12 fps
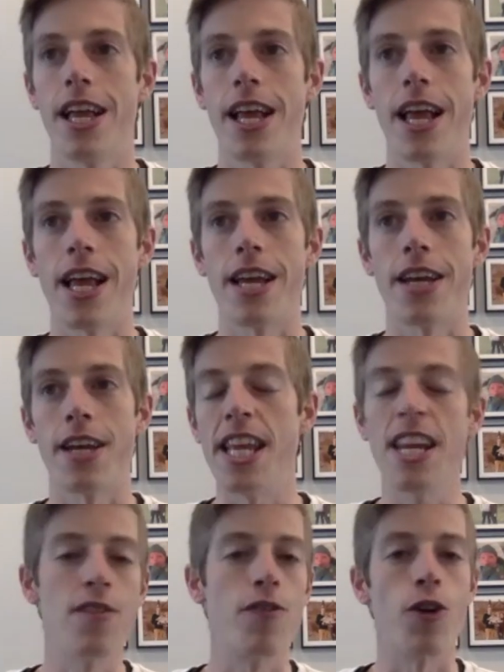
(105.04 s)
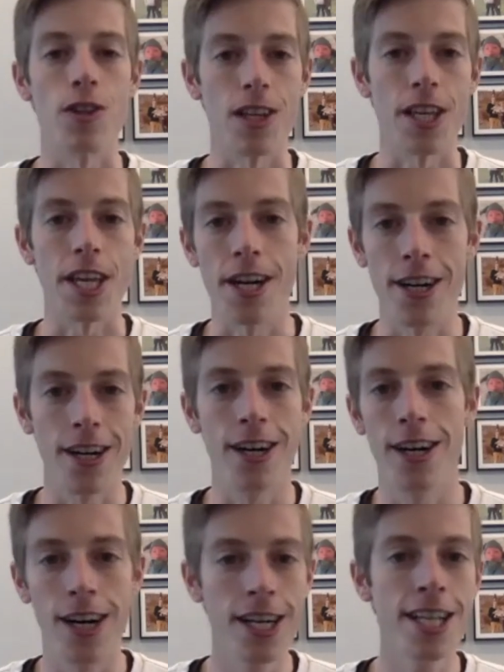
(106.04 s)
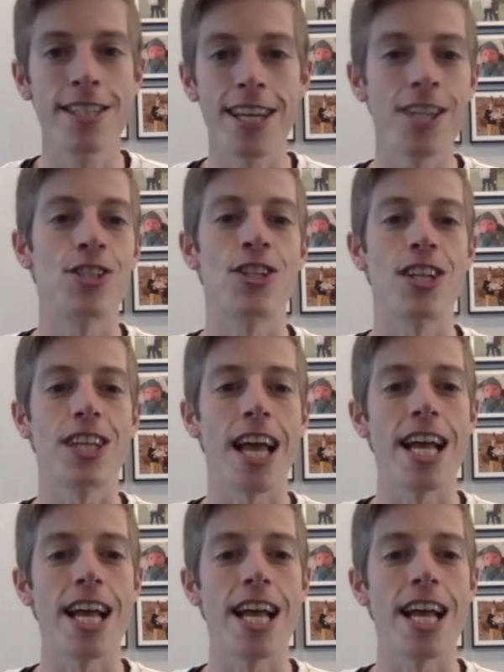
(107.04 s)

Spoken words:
And inadvertently, unintentionally,